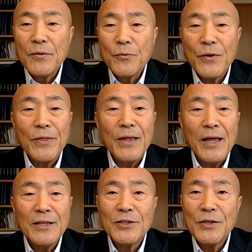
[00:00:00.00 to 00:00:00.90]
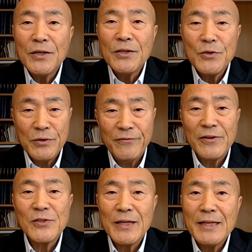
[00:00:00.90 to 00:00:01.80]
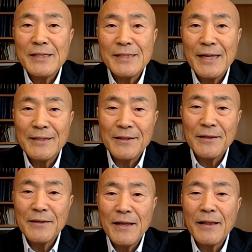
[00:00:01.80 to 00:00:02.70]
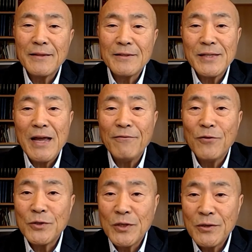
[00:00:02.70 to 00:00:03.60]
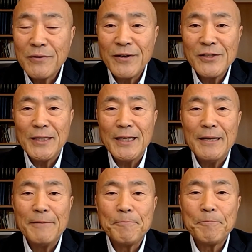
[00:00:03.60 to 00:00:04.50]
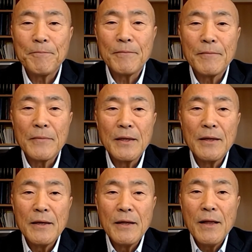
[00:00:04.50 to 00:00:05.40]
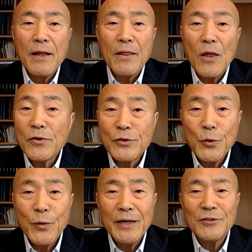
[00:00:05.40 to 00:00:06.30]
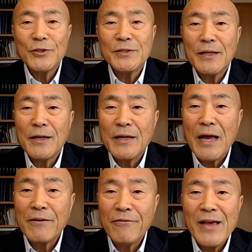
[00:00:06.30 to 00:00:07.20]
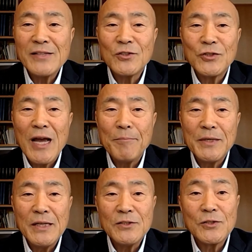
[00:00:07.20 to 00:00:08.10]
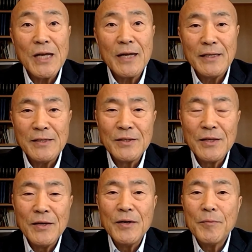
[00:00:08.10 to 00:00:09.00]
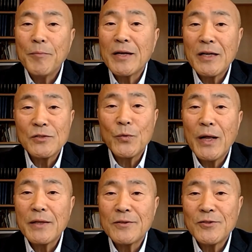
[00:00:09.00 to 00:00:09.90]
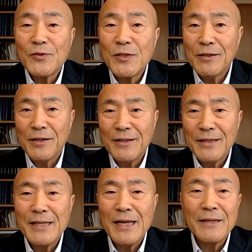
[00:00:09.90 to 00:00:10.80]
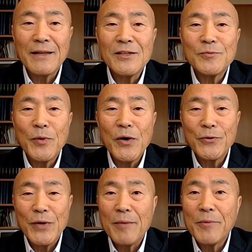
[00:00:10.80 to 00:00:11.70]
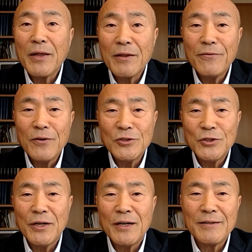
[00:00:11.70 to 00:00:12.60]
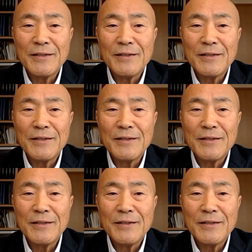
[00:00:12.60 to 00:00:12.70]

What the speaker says: with the Inter-University Center at Stanford University. Those who are interested in advanced Japanese studies might as well consider attending this program in the future.